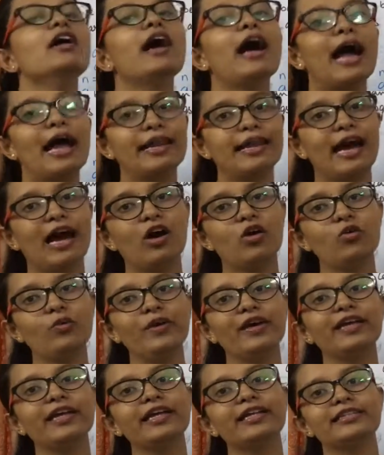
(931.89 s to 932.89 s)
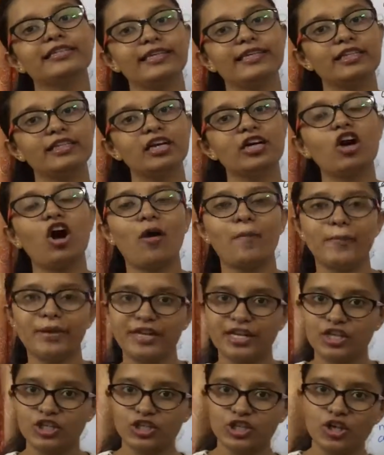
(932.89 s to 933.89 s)
and how we can see the
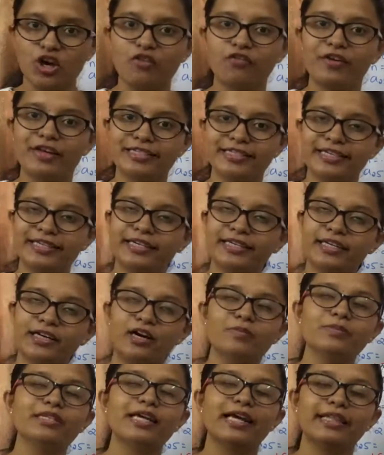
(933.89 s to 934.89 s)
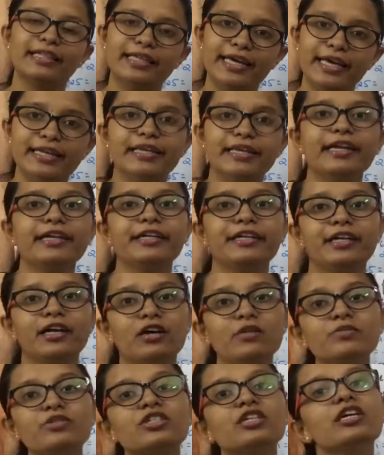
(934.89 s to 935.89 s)
combination of SN terms and the NF
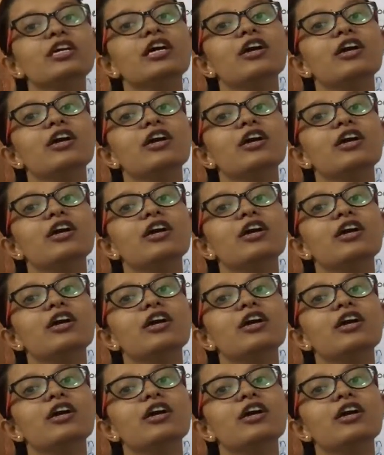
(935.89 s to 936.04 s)
terms,